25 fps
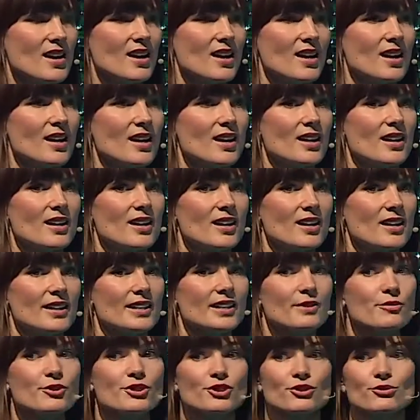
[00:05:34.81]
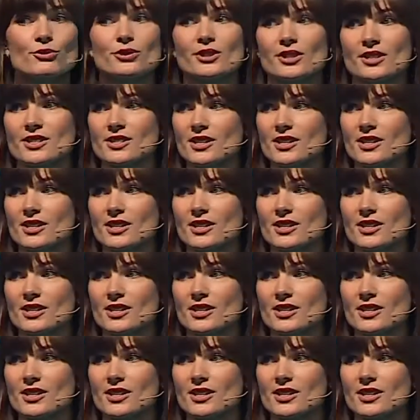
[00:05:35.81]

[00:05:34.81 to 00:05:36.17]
Uh, he was two years